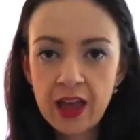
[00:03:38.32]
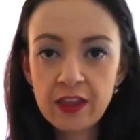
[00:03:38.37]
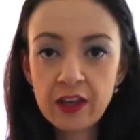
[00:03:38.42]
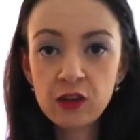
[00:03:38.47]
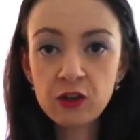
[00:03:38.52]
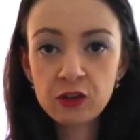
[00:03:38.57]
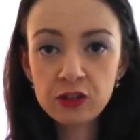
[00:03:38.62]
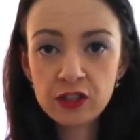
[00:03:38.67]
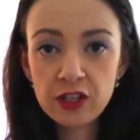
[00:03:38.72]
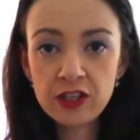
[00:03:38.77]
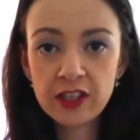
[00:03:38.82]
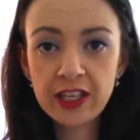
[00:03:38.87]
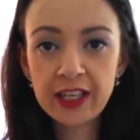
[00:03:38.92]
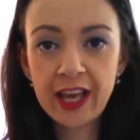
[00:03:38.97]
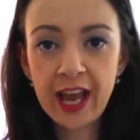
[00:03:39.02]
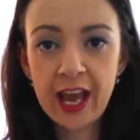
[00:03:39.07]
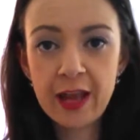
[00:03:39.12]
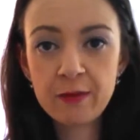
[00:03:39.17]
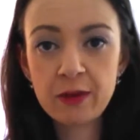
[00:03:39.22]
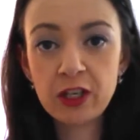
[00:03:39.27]
And then also that
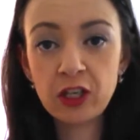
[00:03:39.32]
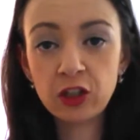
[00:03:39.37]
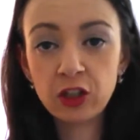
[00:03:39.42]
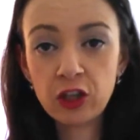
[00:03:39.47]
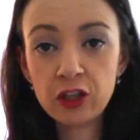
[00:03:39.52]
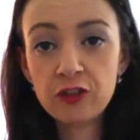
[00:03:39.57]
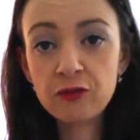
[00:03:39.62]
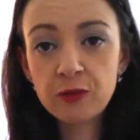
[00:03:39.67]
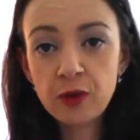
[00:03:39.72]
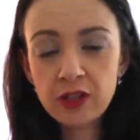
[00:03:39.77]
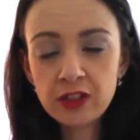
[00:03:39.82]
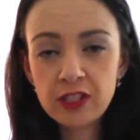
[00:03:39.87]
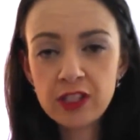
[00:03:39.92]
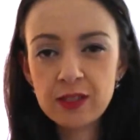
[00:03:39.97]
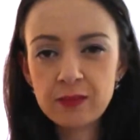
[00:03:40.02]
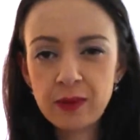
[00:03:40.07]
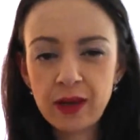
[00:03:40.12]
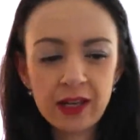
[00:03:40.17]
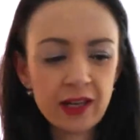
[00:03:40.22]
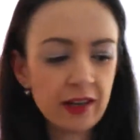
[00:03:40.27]
came in a lot of
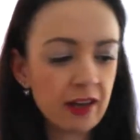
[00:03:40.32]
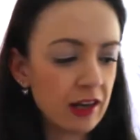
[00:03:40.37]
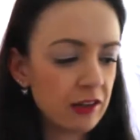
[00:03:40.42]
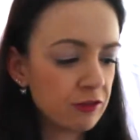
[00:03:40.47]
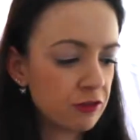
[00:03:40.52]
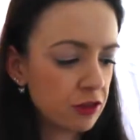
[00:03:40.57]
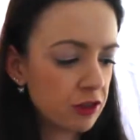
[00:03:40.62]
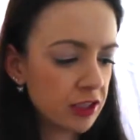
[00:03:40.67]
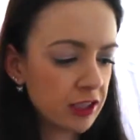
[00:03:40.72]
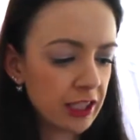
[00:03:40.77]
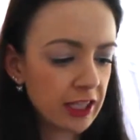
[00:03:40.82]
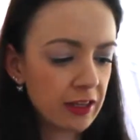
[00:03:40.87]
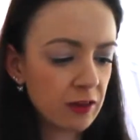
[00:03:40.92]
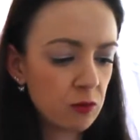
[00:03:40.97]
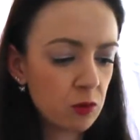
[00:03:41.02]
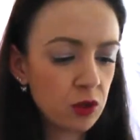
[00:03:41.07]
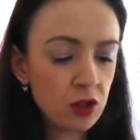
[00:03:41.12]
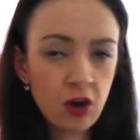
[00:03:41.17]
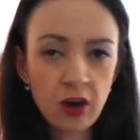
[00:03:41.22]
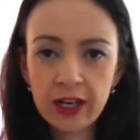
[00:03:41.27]
boxes, but unfortunately
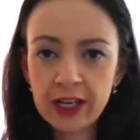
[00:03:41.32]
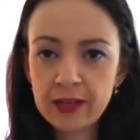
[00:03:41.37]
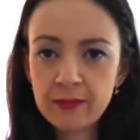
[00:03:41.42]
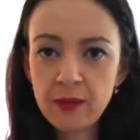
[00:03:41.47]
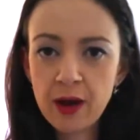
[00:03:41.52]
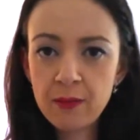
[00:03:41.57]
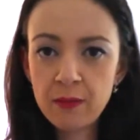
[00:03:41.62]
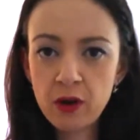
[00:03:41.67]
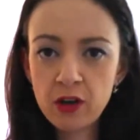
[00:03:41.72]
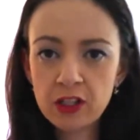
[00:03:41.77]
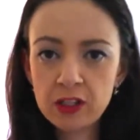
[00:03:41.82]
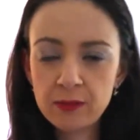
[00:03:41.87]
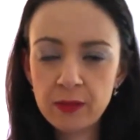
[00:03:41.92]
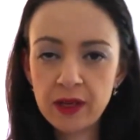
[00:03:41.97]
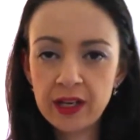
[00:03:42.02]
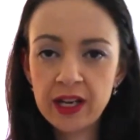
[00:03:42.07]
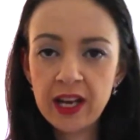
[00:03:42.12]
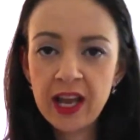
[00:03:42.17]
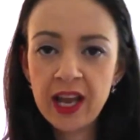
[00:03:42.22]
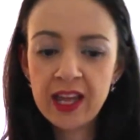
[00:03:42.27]
were not in my box,
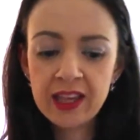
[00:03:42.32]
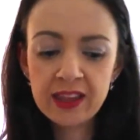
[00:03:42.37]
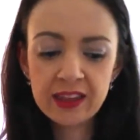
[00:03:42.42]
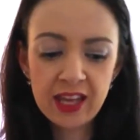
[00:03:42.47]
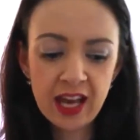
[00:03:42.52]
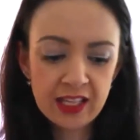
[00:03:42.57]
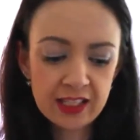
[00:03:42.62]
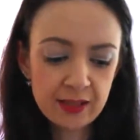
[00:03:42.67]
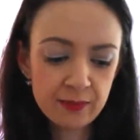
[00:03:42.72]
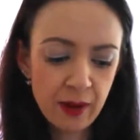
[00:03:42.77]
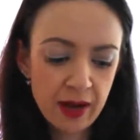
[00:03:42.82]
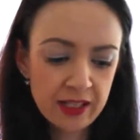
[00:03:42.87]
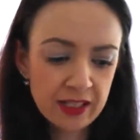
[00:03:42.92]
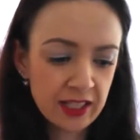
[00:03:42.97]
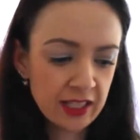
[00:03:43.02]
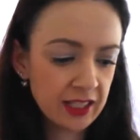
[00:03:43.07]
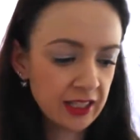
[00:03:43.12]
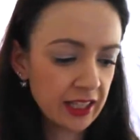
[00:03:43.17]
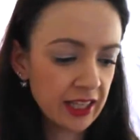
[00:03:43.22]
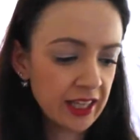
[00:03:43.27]
but that's
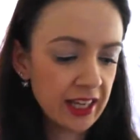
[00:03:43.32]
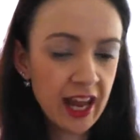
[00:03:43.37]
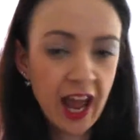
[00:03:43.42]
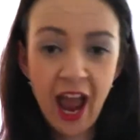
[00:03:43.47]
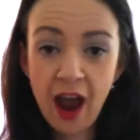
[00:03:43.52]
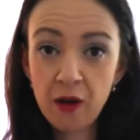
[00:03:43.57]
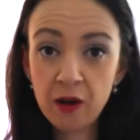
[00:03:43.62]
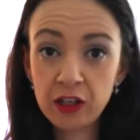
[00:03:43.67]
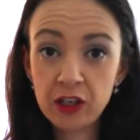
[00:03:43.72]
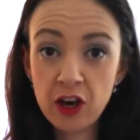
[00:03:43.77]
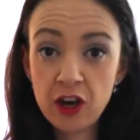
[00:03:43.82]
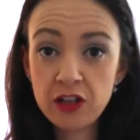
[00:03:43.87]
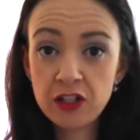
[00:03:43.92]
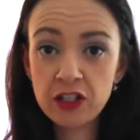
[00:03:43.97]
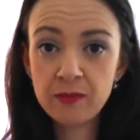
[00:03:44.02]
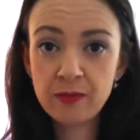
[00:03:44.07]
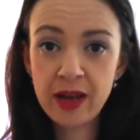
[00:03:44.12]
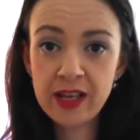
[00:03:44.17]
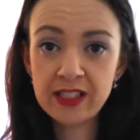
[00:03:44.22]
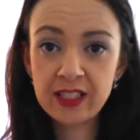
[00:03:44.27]
basically how it
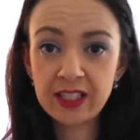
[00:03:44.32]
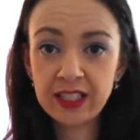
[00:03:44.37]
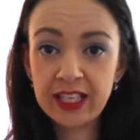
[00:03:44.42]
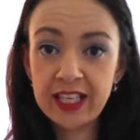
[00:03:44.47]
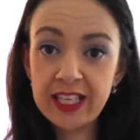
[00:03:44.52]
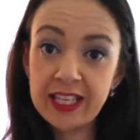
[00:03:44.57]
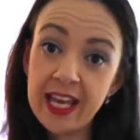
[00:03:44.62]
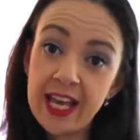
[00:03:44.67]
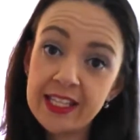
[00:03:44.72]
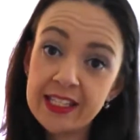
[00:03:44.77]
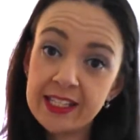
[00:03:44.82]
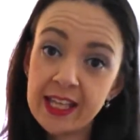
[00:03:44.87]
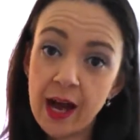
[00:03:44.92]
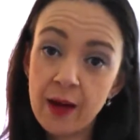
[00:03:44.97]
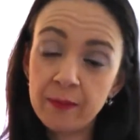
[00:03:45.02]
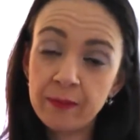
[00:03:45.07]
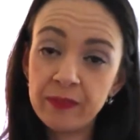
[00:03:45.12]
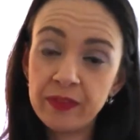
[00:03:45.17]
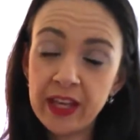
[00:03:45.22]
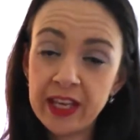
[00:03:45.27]
goes. You basically get
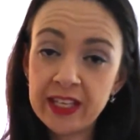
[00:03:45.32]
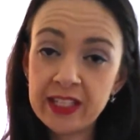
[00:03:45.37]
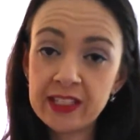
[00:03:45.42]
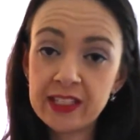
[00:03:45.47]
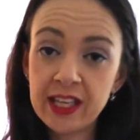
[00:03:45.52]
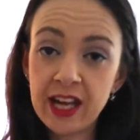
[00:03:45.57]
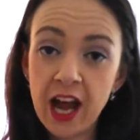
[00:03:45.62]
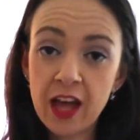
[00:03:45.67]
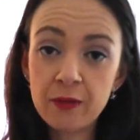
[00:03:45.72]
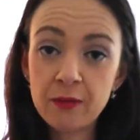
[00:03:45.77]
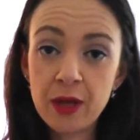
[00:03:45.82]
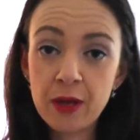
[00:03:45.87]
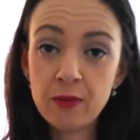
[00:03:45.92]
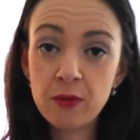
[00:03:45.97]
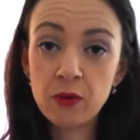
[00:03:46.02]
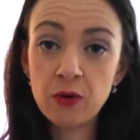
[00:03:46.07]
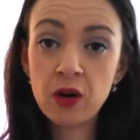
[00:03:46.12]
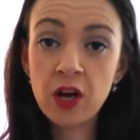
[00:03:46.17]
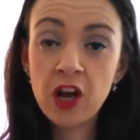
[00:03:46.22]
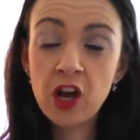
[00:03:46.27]
some things that other
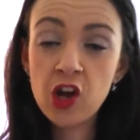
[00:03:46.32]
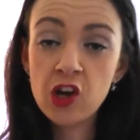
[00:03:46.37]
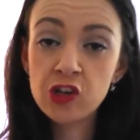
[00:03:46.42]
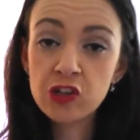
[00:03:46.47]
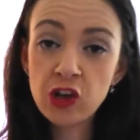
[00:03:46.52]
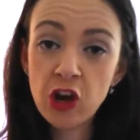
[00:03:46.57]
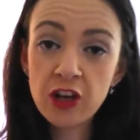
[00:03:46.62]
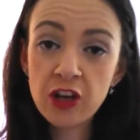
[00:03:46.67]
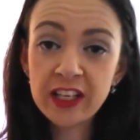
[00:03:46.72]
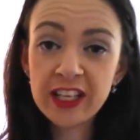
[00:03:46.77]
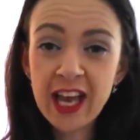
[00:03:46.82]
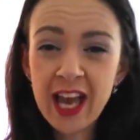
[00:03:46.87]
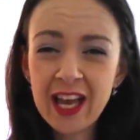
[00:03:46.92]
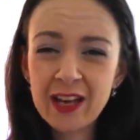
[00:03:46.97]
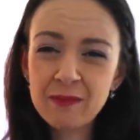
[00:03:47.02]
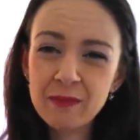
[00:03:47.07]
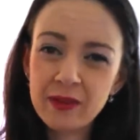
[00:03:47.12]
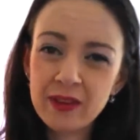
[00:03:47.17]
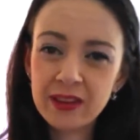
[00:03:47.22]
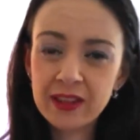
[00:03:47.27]
people don't get
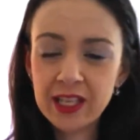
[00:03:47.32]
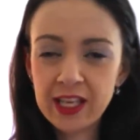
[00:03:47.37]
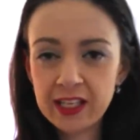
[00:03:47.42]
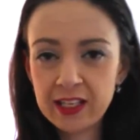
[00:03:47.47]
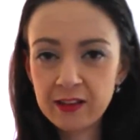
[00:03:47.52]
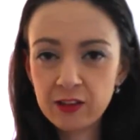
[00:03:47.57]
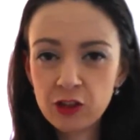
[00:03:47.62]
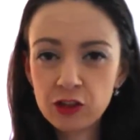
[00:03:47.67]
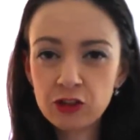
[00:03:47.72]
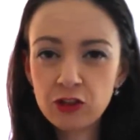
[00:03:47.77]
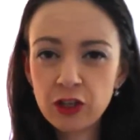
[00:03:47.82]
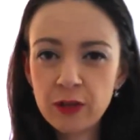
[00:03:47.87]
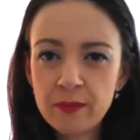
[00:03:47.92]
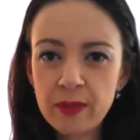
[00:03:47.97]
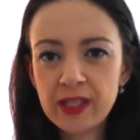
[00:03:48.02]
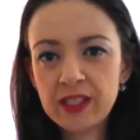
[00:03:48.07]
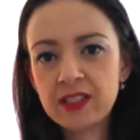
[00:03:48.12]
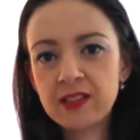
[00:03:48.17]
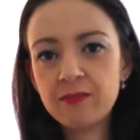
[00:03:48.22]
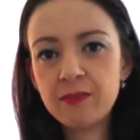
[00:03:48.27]
and it sort of
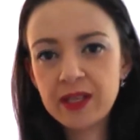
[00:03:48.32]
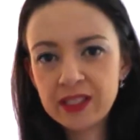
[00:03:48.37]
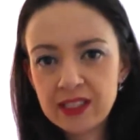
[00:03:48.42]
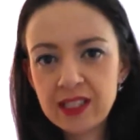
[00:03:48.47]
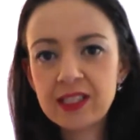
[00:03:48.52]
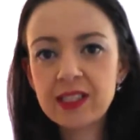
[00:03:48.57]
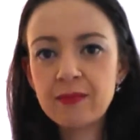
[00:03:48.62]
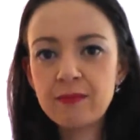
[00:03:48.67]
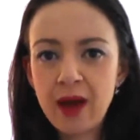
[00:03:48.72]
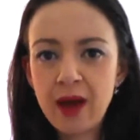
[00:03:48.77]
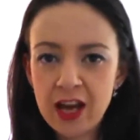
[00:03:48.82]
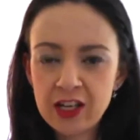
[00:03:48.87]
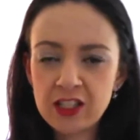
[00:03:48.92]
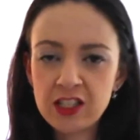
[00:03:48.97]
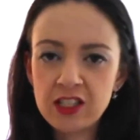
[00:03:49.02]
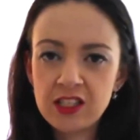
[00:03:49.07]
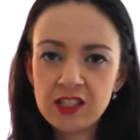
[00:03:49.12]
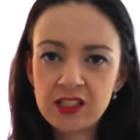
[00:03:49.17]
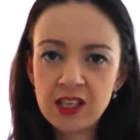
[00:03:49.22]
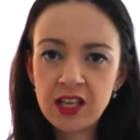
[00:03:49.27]
mix, mixes and
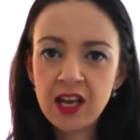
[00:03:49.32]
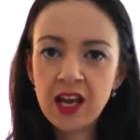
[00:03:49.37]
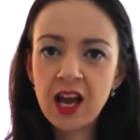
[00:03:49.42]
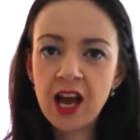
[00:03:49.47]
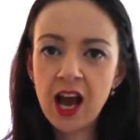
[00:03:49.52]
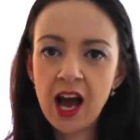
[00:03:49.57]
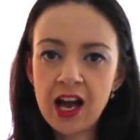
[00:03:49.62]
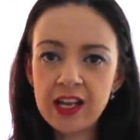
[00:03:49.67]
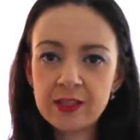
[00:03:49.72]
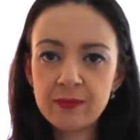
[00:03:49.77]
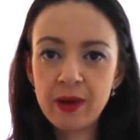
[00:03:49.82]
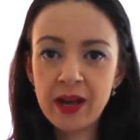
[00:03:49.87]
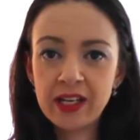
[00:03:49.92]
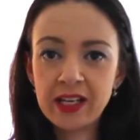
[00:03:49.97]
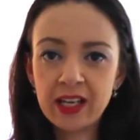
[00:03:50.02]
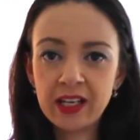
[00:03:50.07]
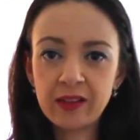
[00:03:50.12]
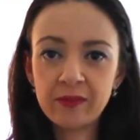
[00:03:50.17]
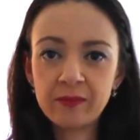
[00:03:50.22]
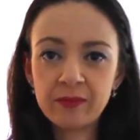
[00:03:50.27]
matches uh,
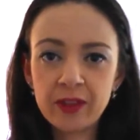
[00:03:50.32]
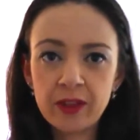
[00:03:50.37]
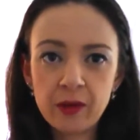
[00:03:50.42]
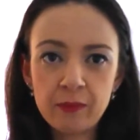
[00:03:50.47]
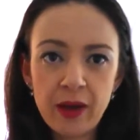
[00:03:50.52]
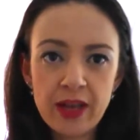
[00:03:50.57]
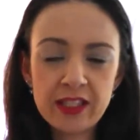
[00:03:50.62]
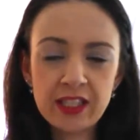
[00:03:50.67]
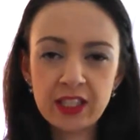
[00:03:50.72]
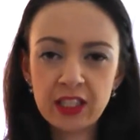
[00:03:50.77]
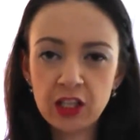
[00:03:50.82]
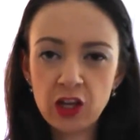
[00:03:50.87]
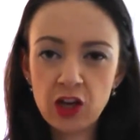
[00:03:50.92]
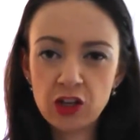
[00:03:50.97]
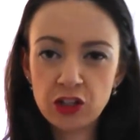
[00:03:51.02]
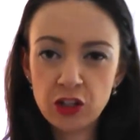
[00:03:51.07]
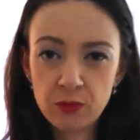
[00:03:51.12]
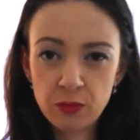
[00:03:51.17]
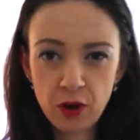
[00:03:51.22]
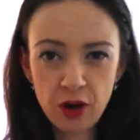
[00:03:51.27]
depending basically
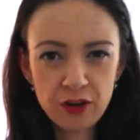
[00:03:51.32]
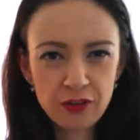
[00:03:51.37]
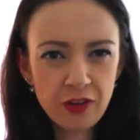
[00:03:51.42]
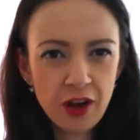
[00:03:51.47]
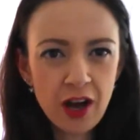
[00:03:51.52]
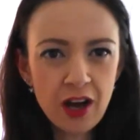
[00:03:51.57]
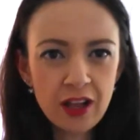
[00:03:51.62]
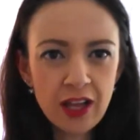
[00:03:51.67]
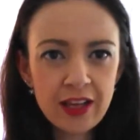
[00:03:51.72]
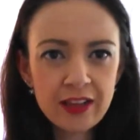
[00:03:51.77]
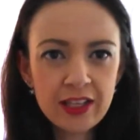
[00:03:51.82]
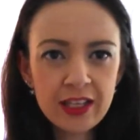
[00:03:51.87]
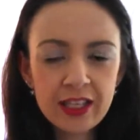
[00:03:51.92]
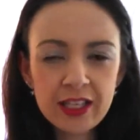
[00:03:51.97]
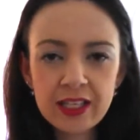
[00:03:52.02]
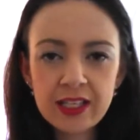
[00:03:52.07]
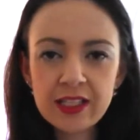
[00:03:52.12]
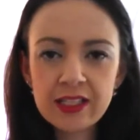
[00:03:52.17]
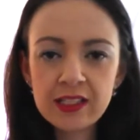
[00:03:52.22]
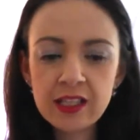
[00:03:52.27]
on your profile, I think
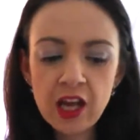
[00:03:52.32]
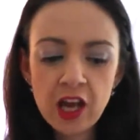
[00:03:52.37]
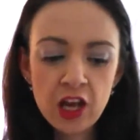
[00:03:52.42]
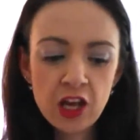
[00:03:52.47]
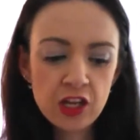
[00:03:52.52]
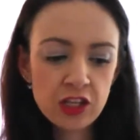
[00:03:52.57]
it is.